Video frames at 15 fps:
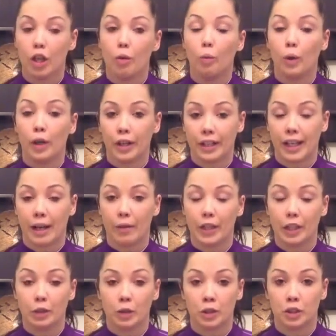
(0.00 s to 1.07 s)
Workout
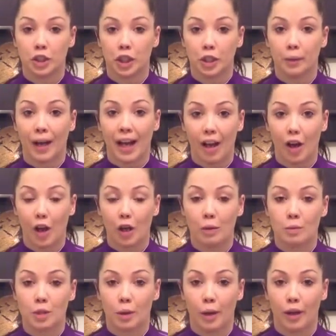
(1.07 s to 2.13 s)
that you can do at
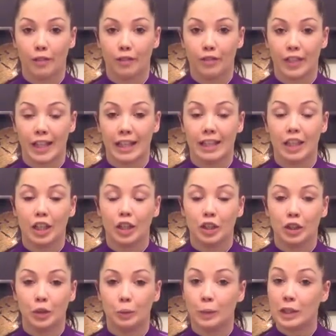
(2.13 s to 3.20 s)
home, so hopefully
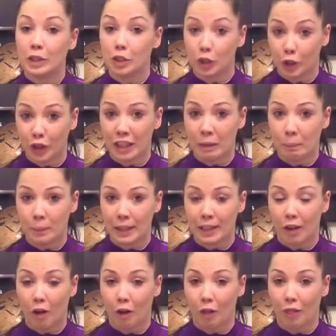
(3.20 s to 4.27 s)
you'll be joining
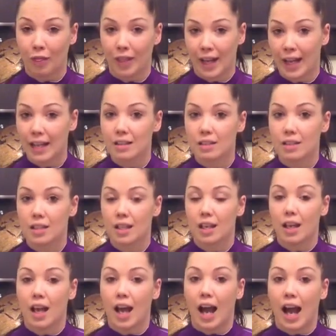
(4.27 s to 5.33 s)
me on that.
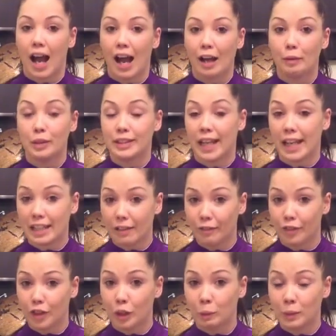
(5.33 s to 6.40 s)
I was aching
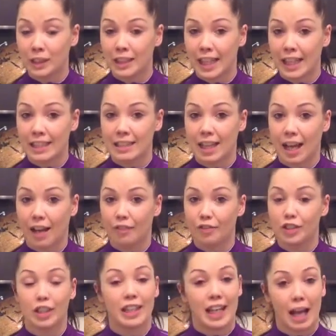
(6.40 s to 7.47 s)
for a couple of days
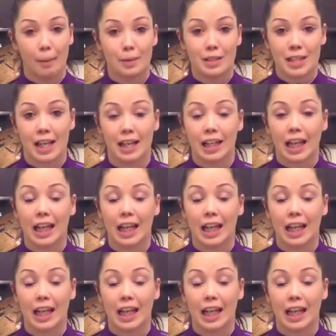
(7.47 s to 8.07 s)
after the ab attack